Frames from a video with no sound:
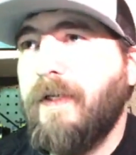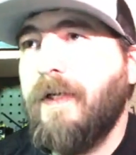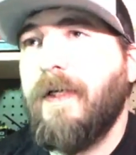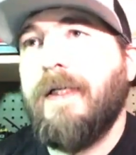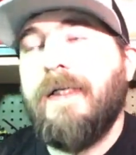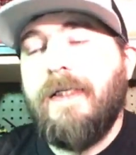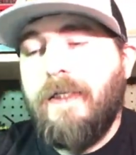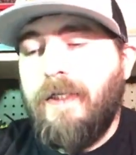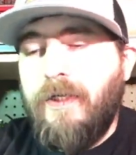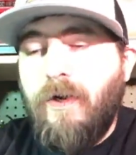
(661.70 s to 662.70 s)

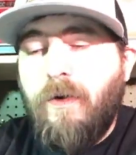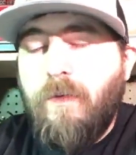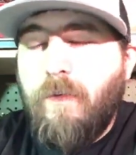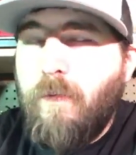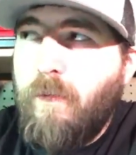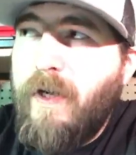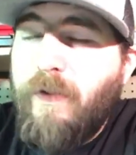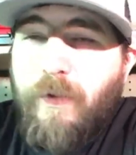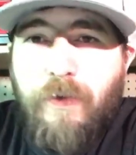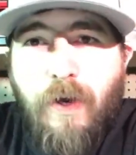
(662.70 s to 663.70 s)
you know, we
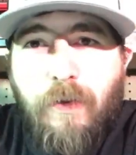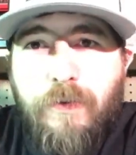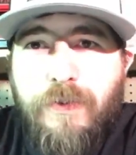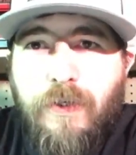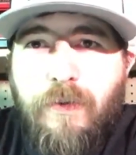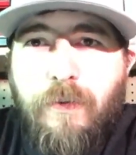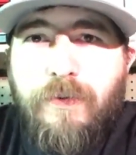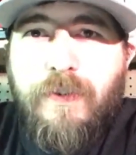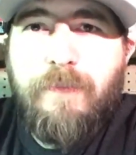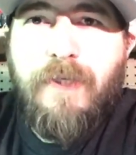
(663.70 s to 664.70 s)
all lose our
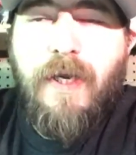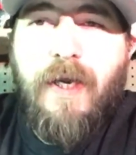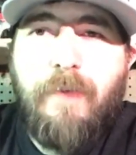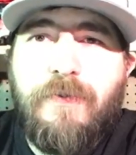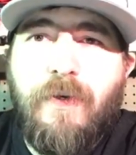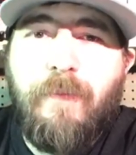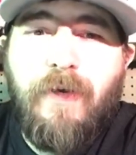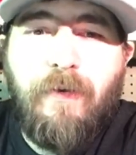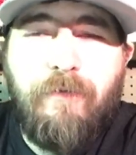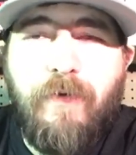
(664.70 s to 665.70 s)
cool sometimes, so I'm
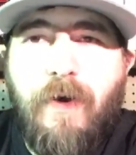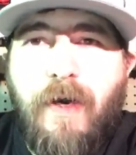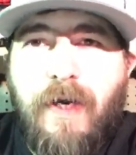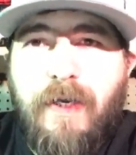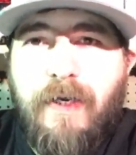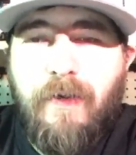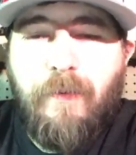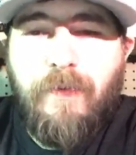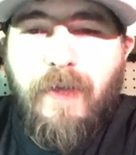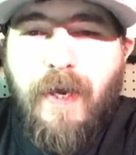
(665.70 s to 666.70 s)
not going to fault
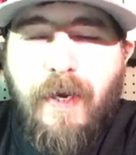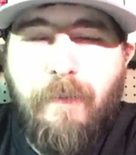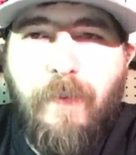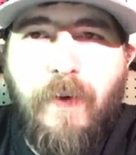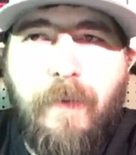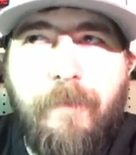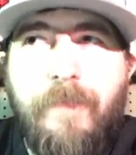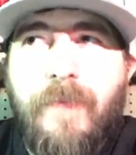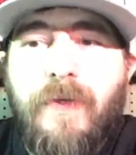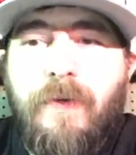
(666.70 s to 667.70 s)
Iaconelli with that, but
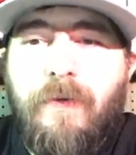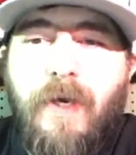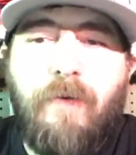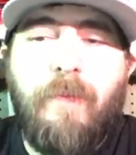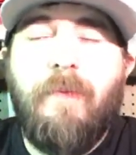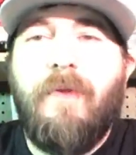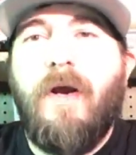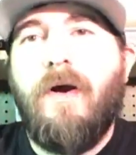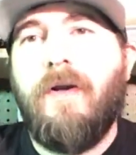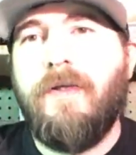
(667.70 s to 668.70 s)
got to remember the
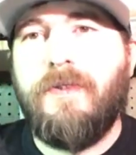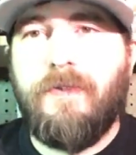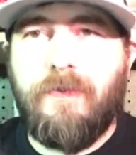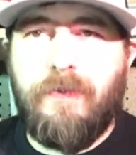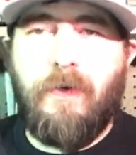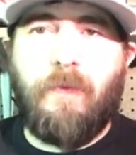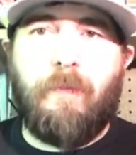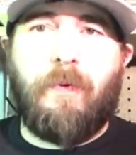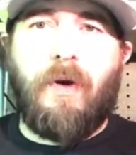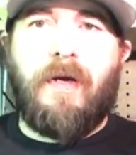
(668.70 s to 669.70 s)
audience, you know, we're
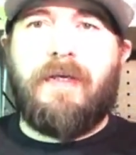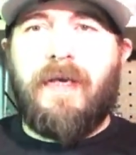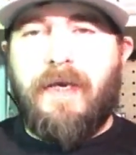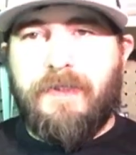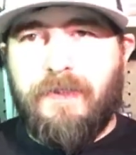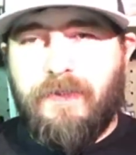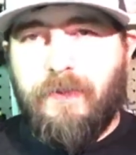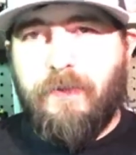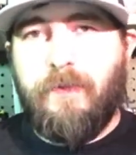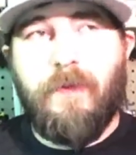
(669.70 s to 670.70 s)
broadcasting
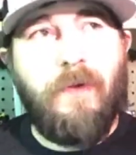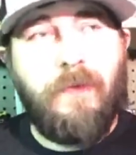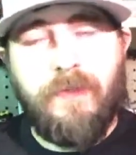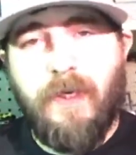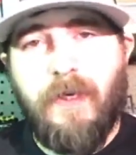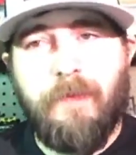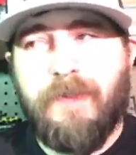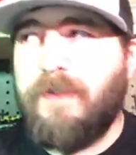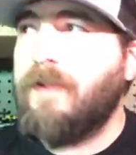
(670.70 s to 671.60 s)
to all the time. It's,